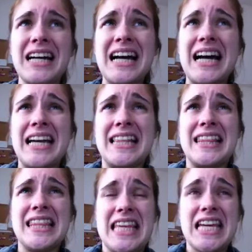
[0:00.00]
I
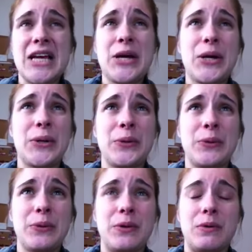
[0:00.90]
think,
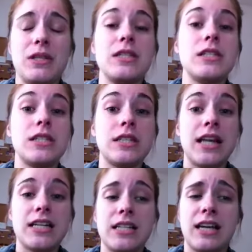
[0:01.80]
this is the
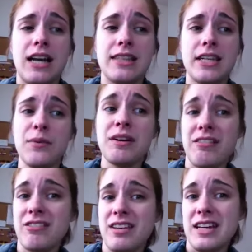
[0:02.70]
last day, and I think we're
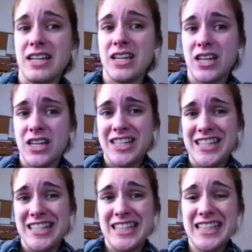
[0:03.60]
down to like,
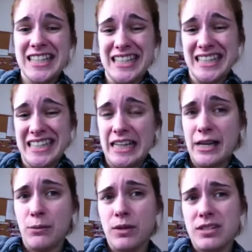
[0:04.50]

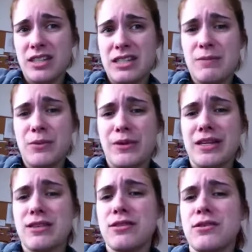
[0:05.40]
I want to say something around
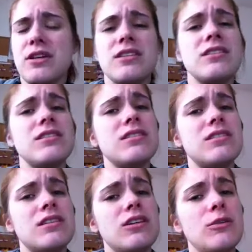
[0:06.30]
like 30
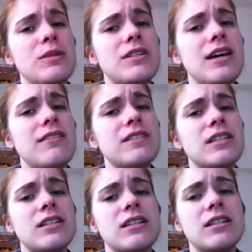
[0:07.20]
humans left.